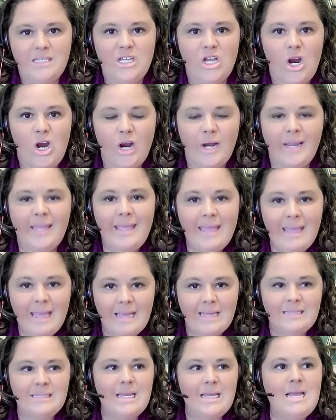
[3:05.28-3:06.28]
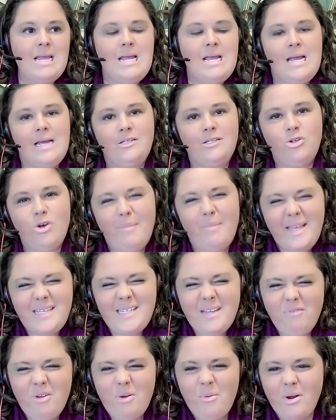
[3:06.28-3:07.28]
our kids? And so it makes
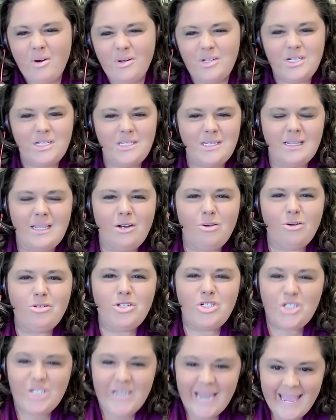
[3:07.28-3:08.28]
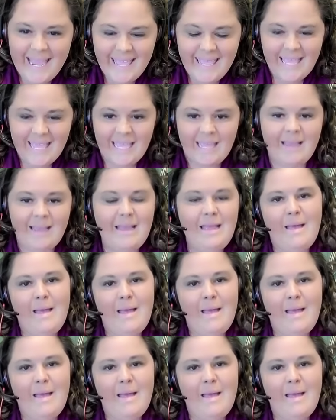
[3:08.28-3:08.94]
everyone just a little shaky.